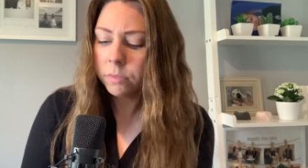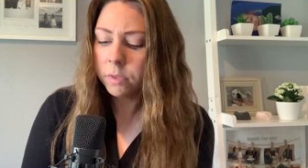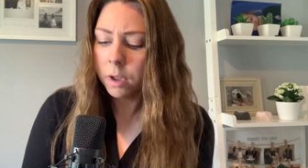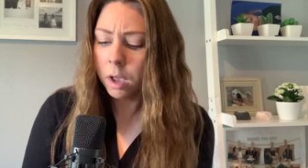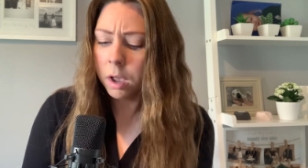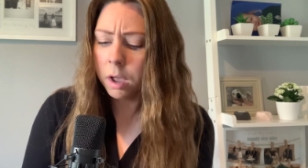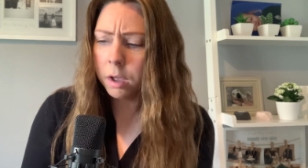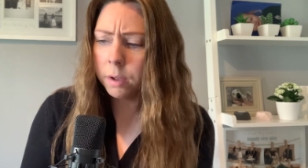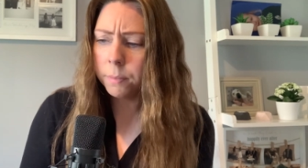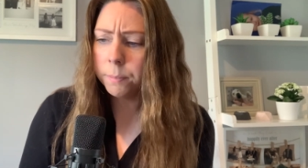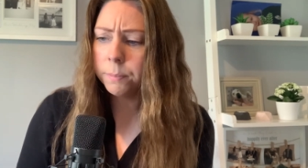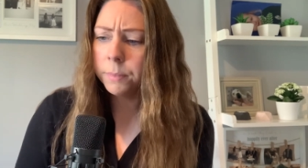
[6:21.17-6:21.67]

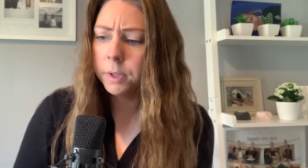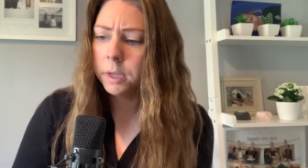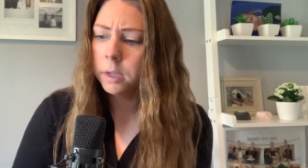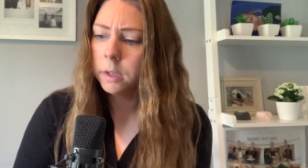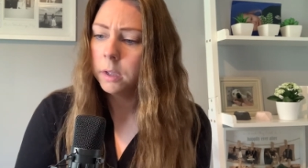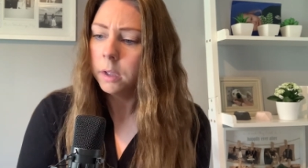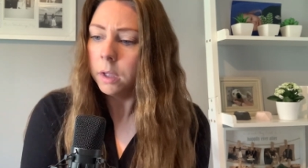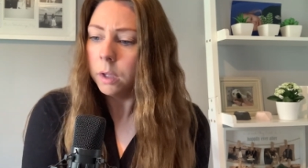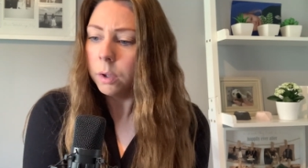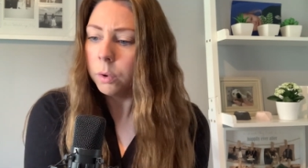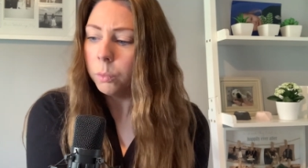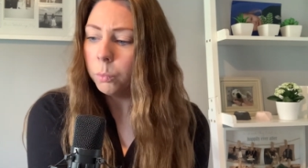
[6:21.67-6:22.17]
um,
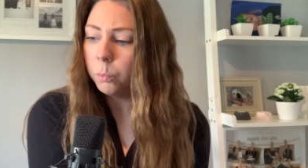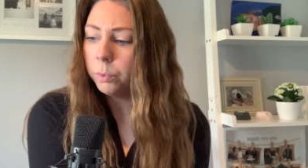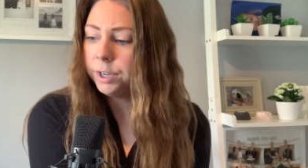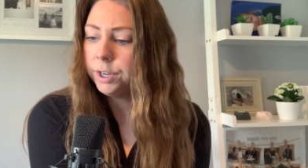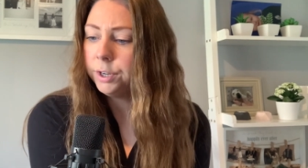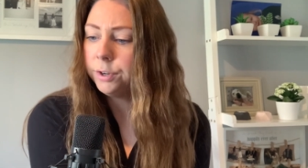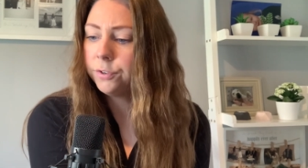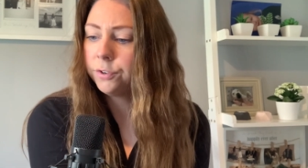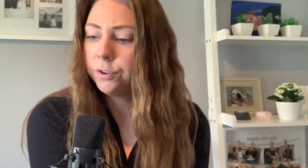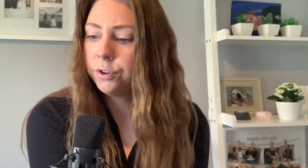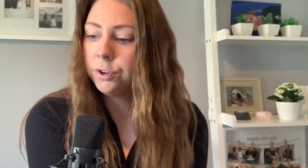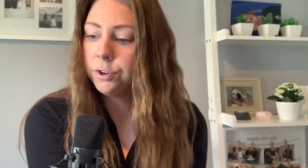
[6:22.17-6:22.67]
we
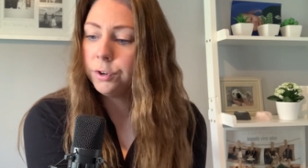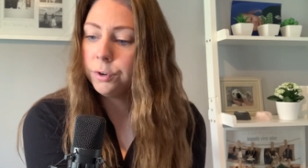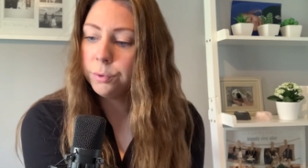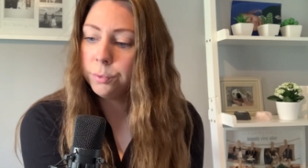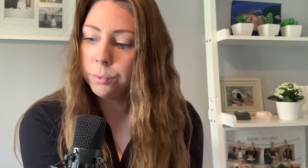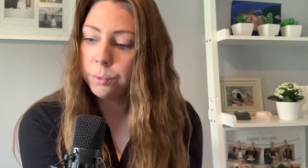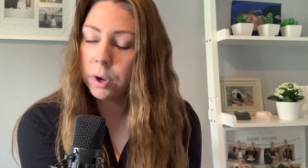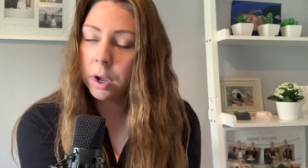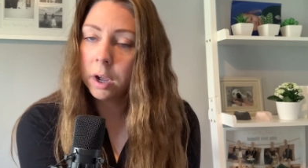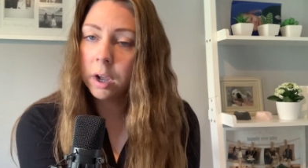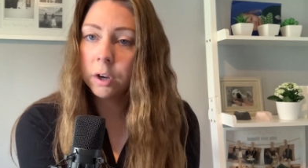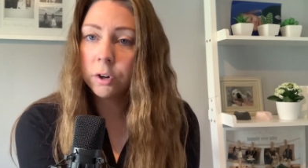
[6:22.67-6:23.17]
used to
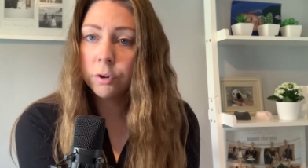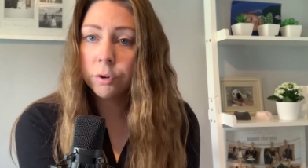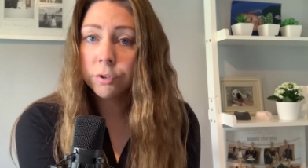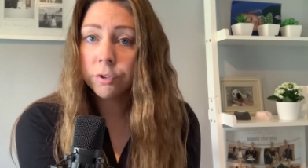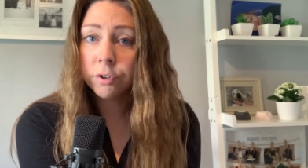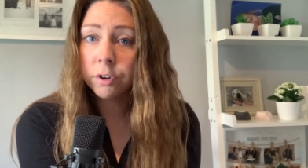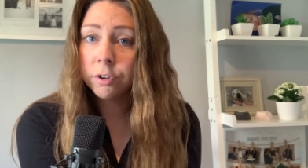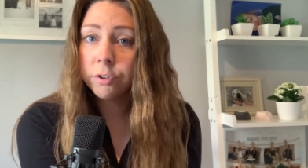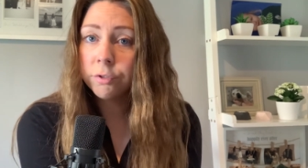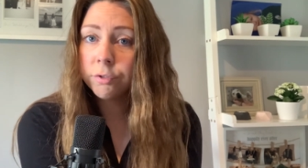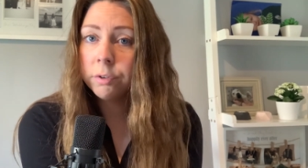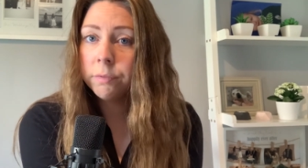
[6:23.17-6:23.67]
do uh, cross
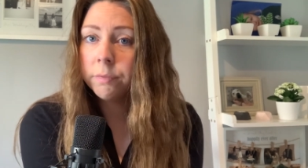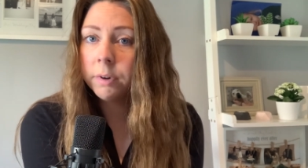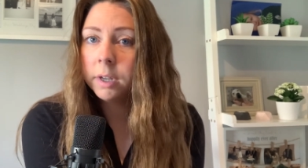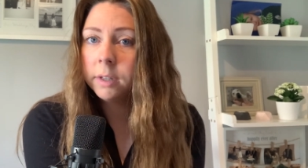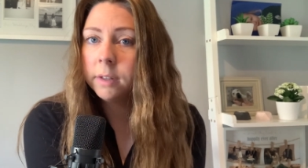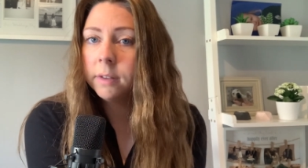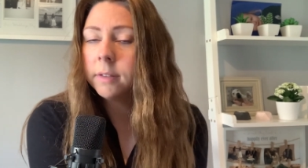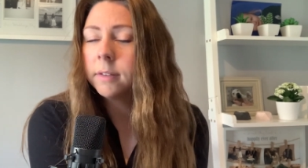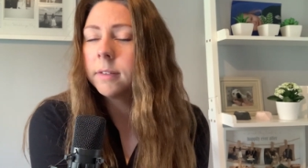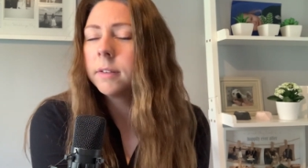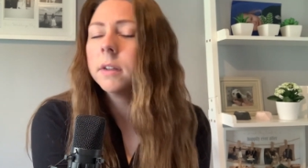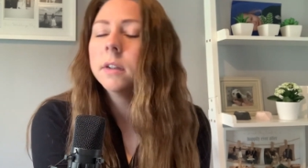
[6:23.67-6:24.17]
country
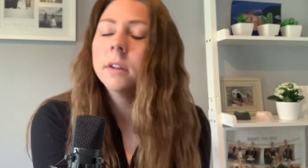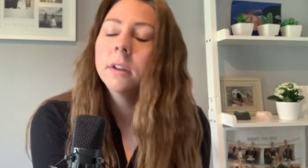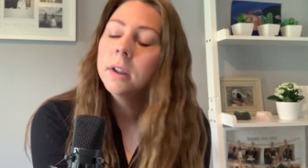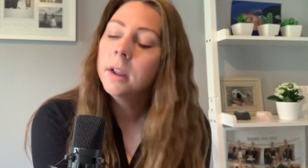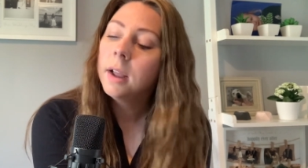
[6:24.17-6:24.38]
runs